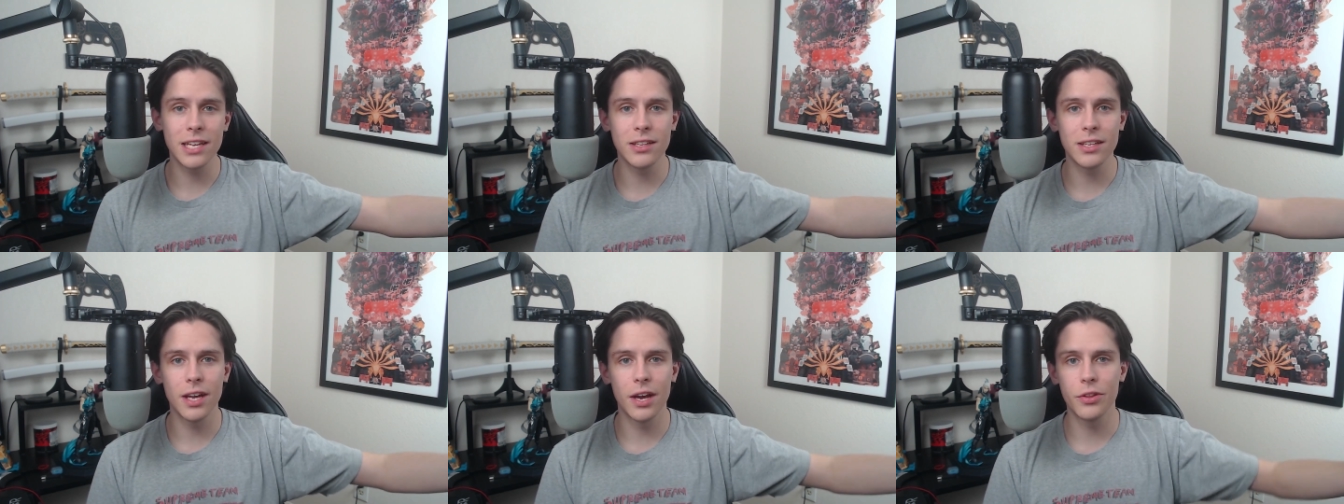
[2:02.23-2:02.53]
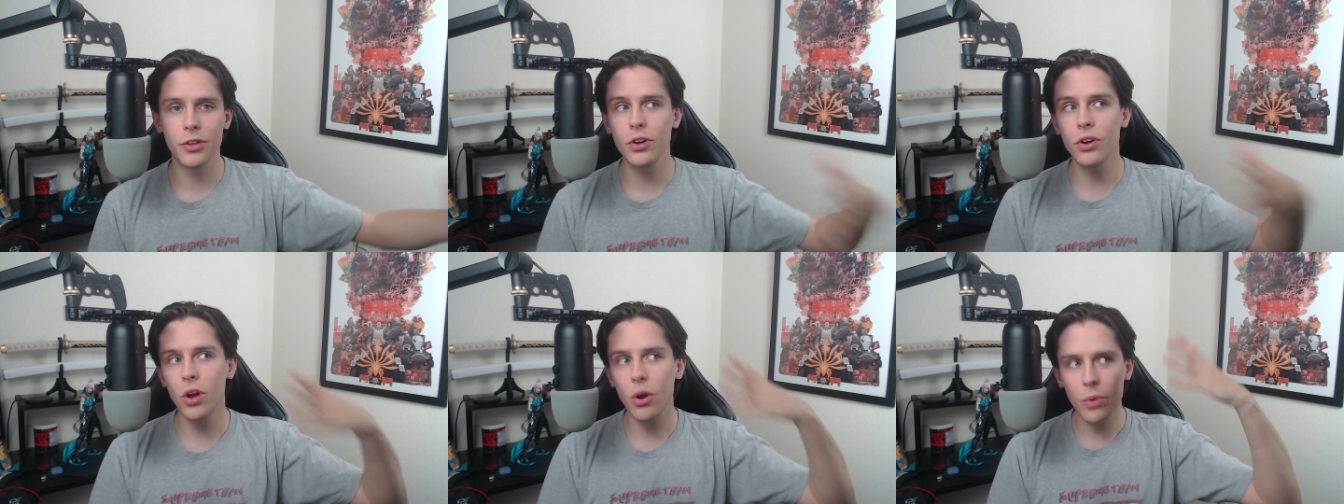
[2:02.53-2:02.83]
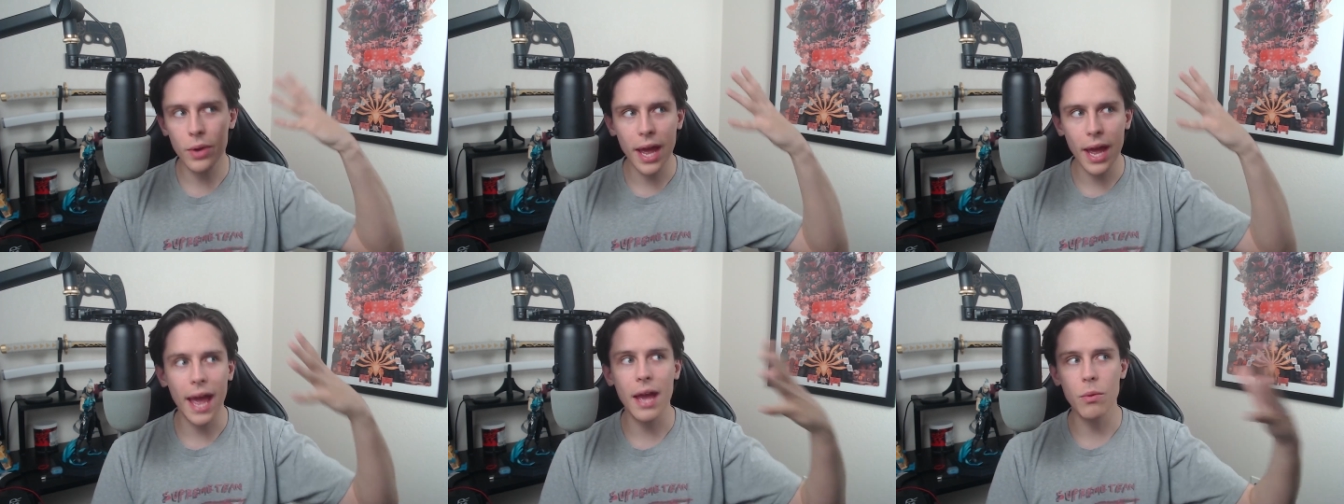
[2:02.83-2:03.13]
the other,
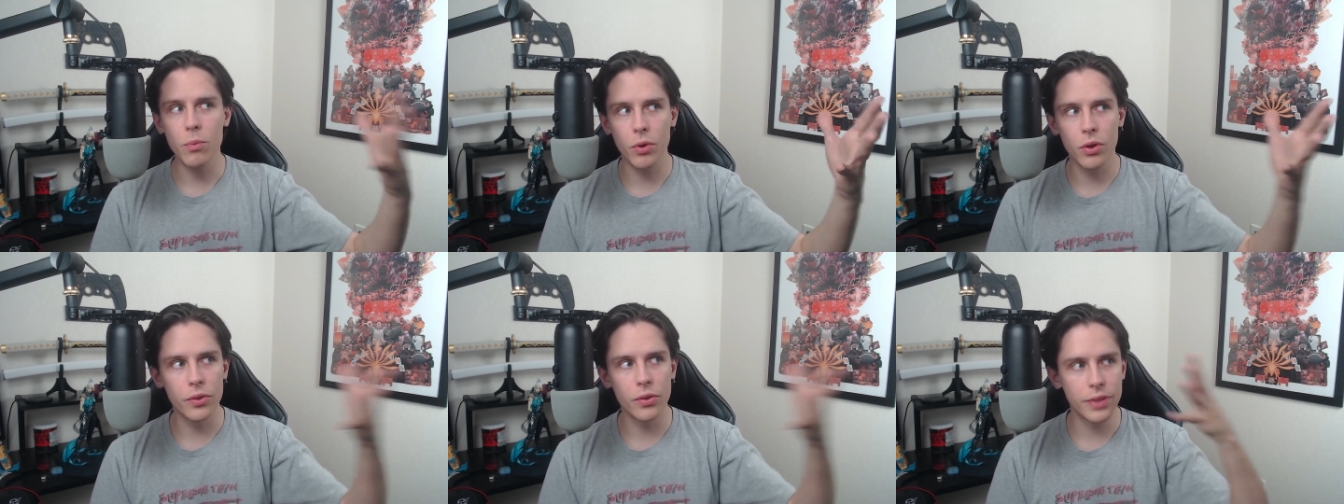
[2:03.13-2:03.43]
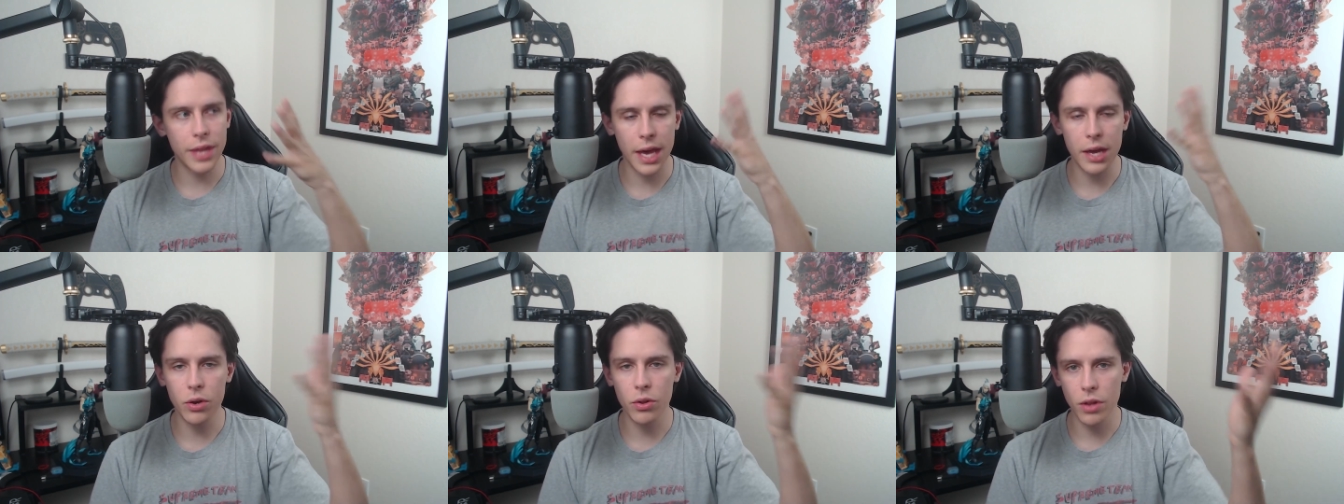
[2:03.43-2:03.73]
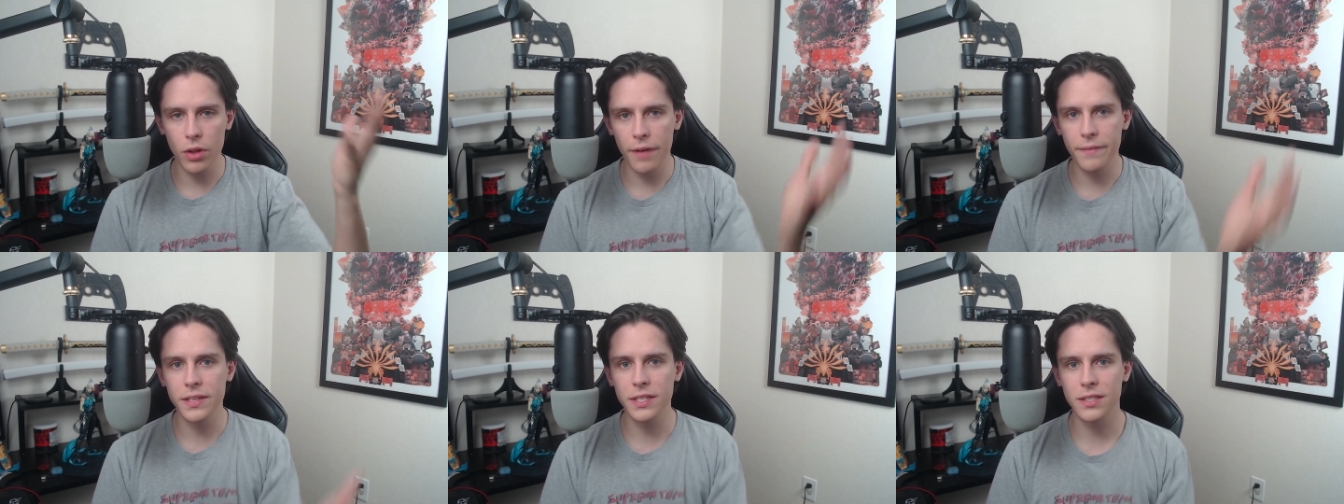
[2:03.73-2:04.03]
okay, well, that'll
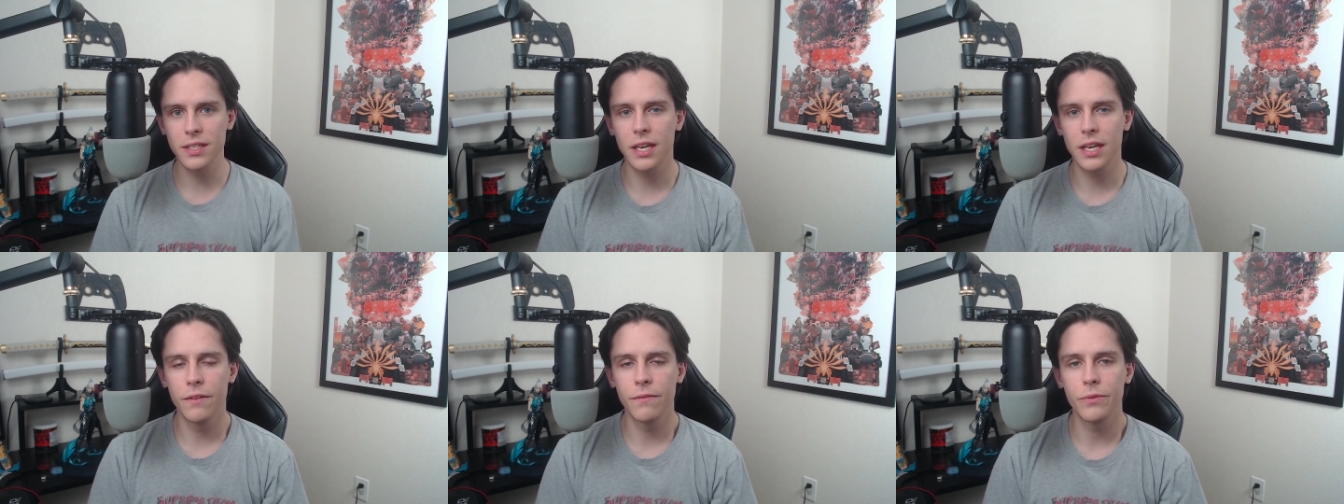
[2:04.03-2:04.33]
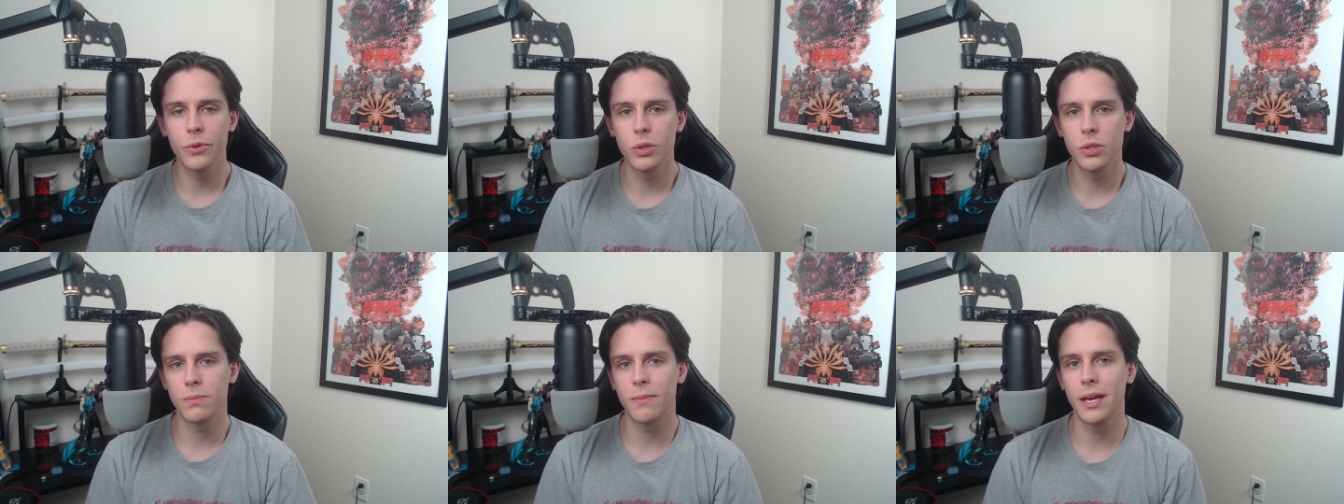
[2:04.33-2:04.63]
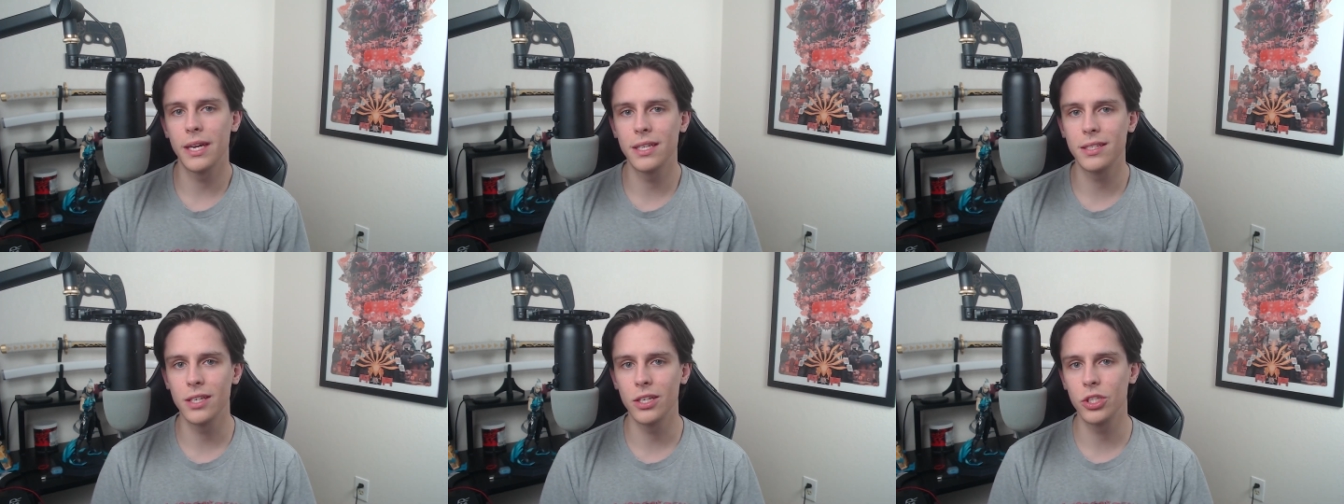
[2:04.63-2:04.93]
obviously influence my
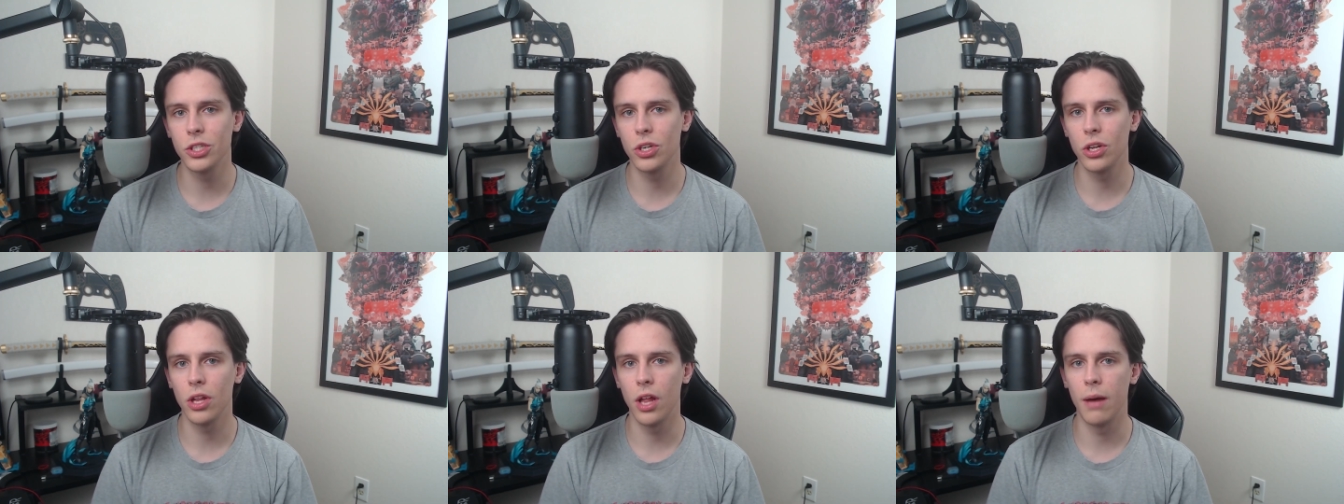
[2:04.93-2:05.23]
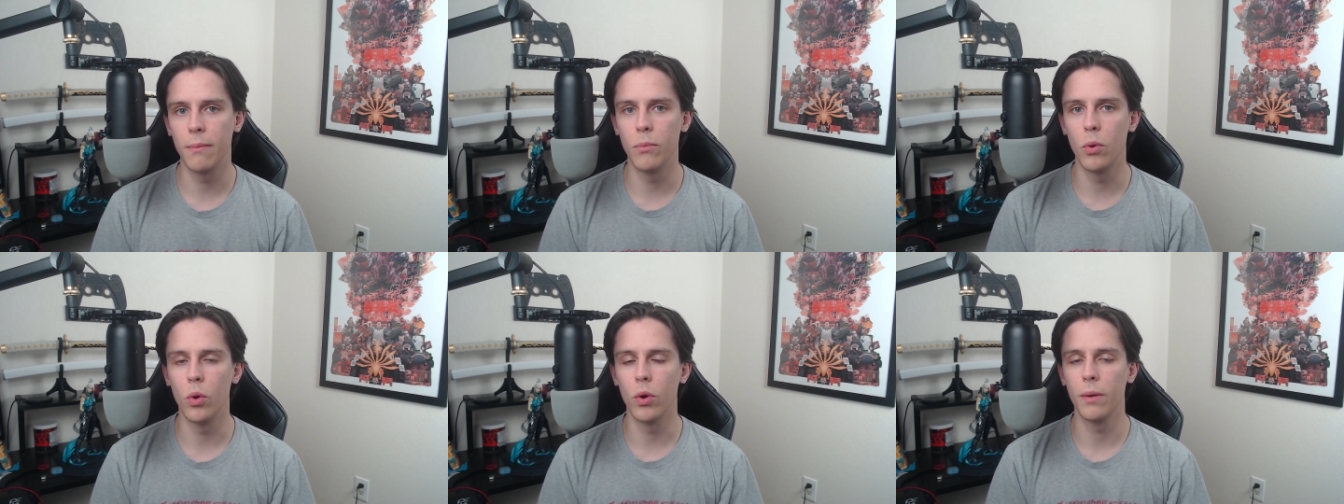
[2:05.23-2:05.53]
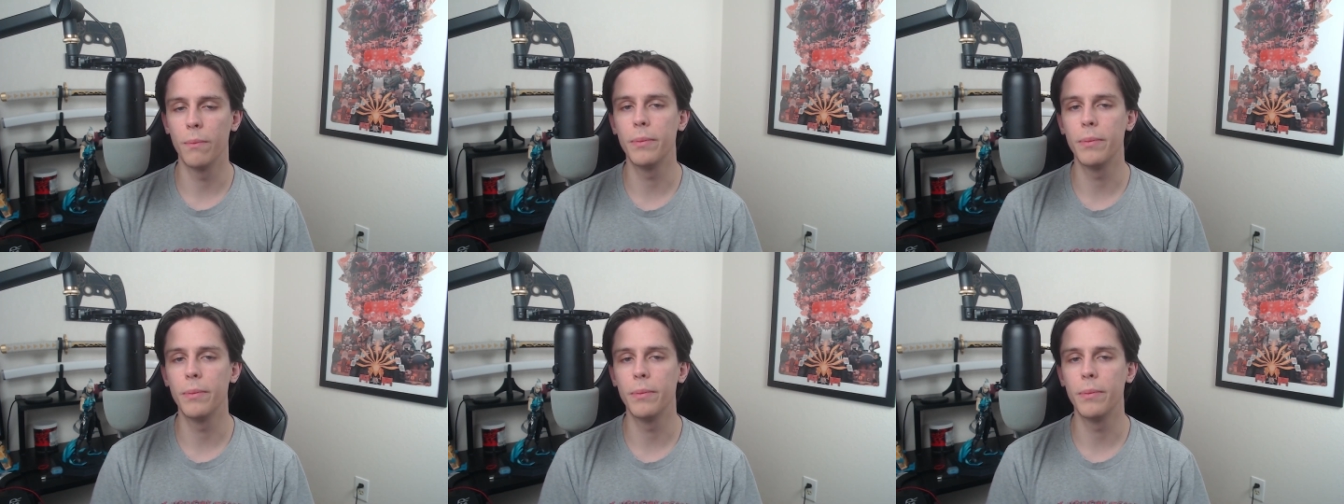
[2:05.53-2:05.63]
decision a lot more.